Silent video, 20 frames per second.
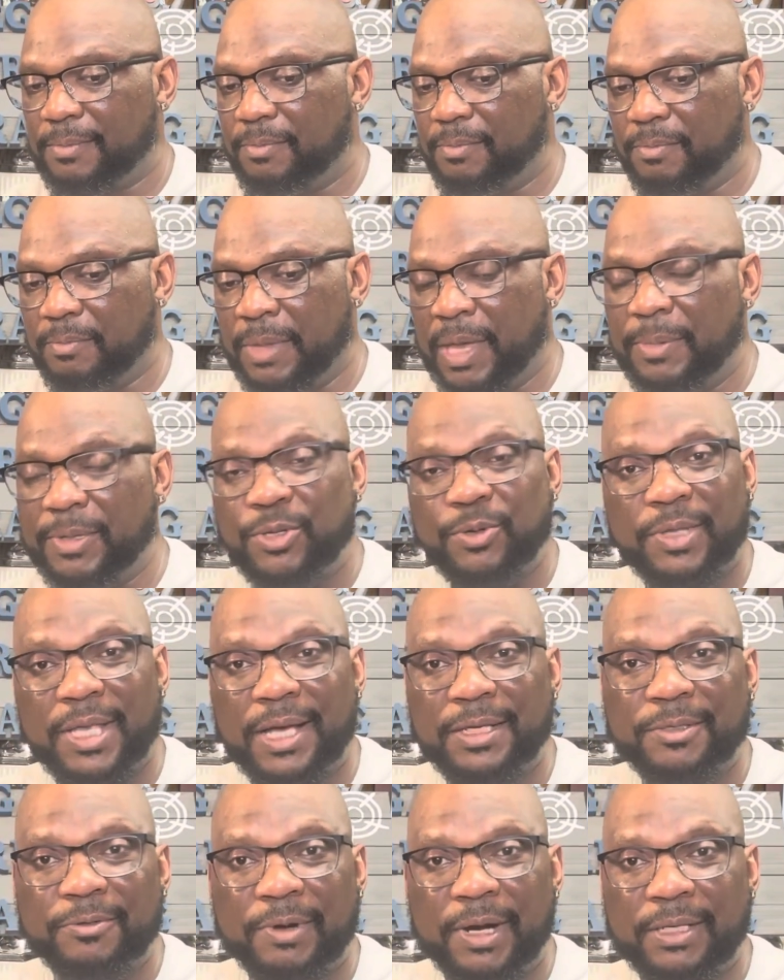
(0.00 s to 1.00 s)
maybe
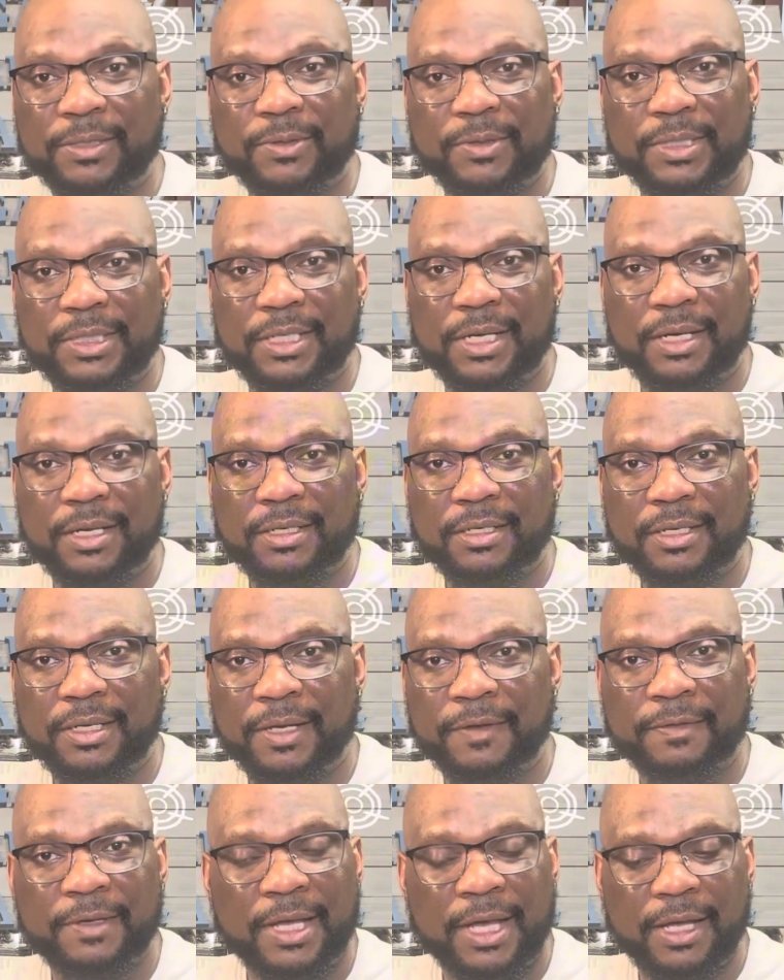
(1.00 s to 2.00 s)
2,000 rounds with this gun,
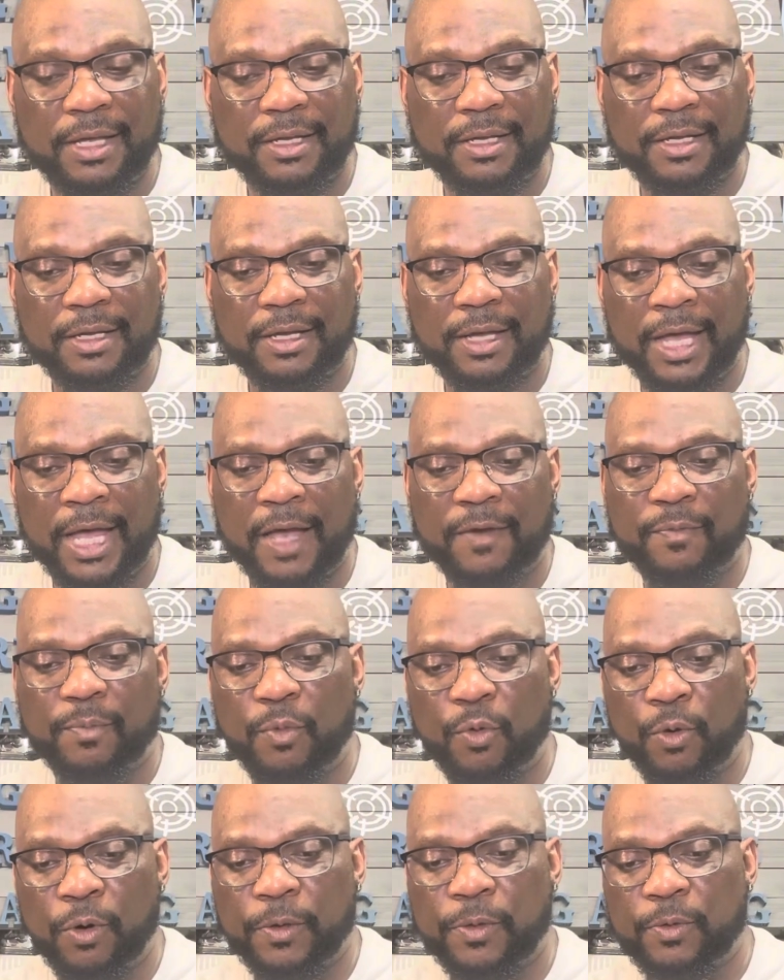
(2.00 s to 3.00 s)
if not. I have
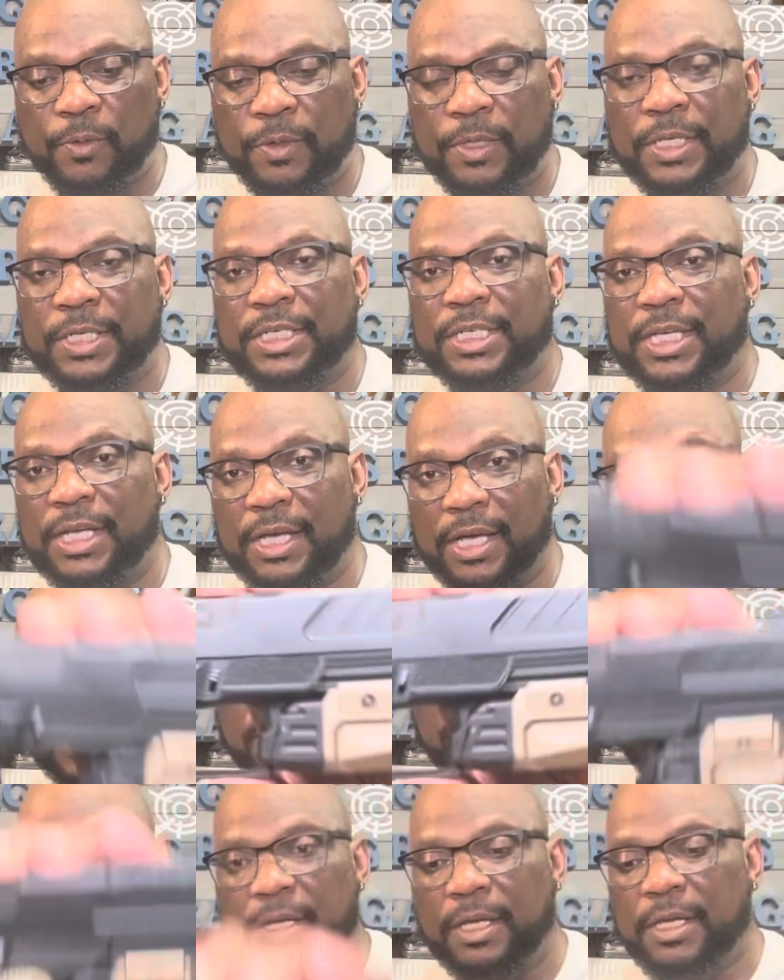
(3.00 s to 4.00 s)
more through this gun
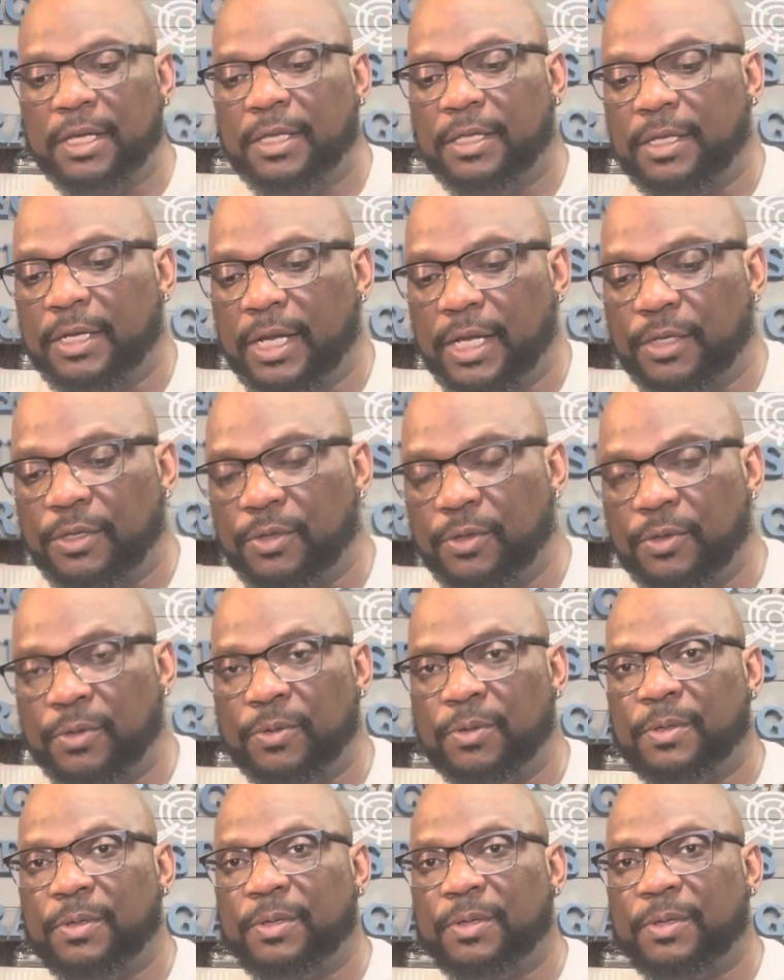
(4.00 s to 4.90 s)
than I do